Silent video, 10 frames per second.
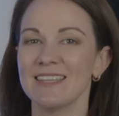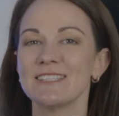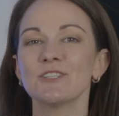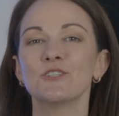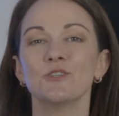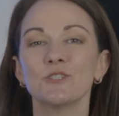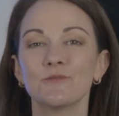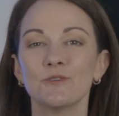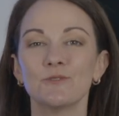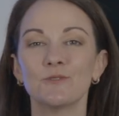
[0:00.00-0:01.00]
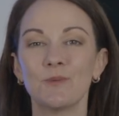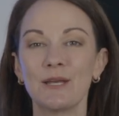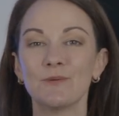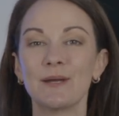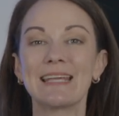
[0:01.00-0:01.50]
This is useful for
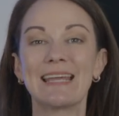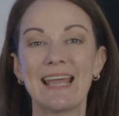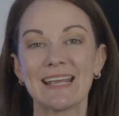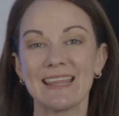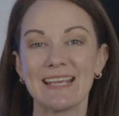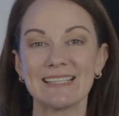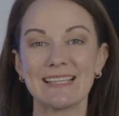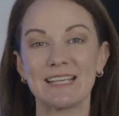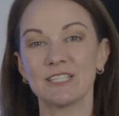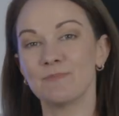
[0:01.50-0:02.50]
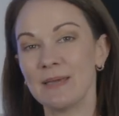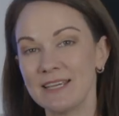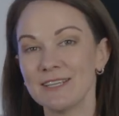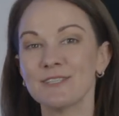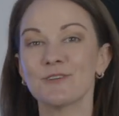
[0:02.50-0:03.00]
when you want to connect things like
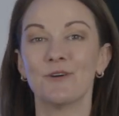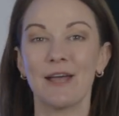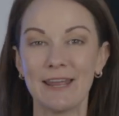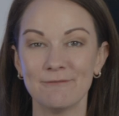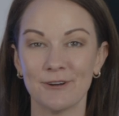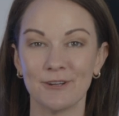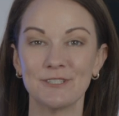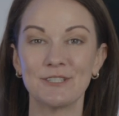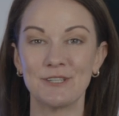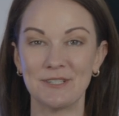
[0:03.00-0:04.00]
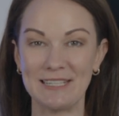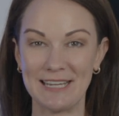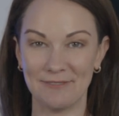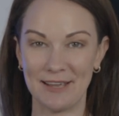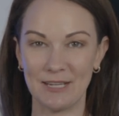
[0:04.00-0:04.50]
speakers or headphones to your
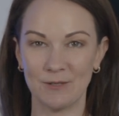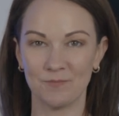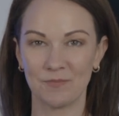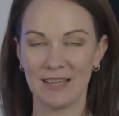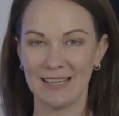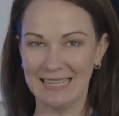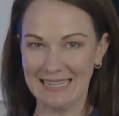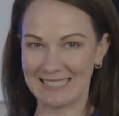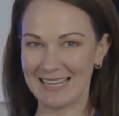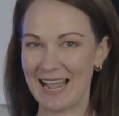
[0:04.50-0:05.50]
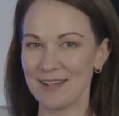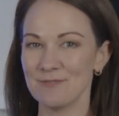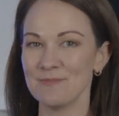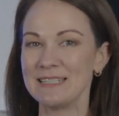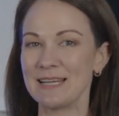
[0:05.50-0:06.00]
TV. Today
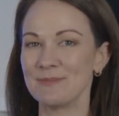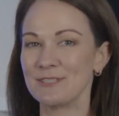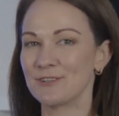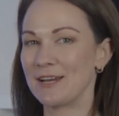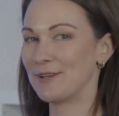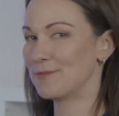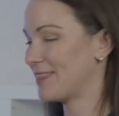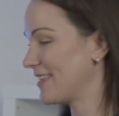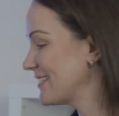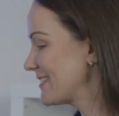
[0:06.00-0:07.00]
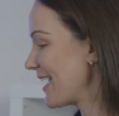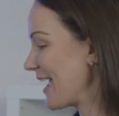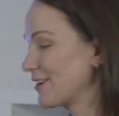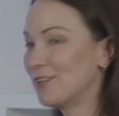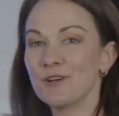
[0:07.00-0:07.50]
we'll be demonstrating with this
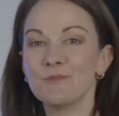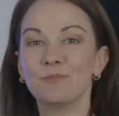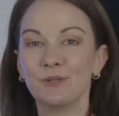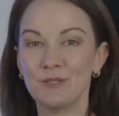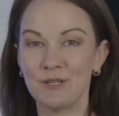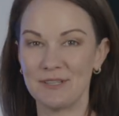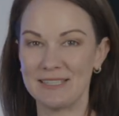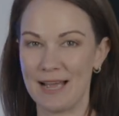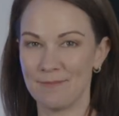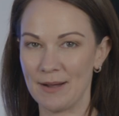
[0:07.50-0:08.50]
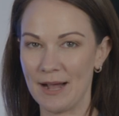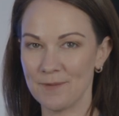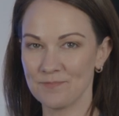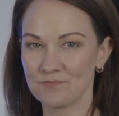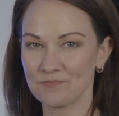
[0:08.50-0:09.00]
Englaon Bluetooth soundbar.